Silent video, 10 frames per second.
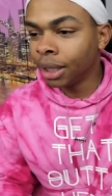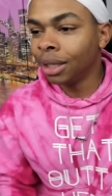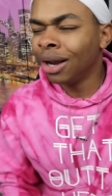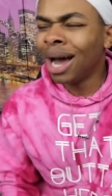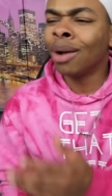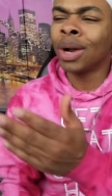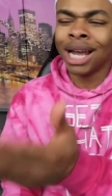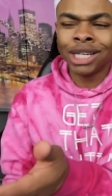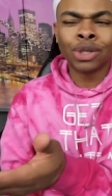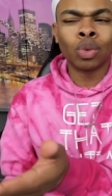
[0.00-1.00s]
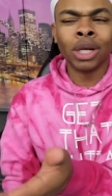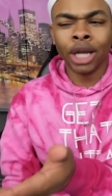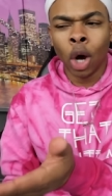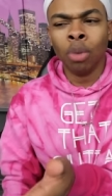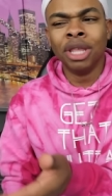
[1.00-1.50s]
And, you know, I, I just really
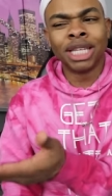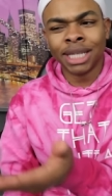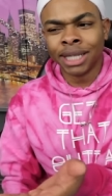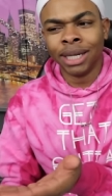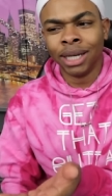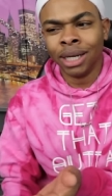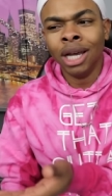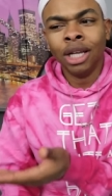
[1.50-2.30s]
hope this isn't a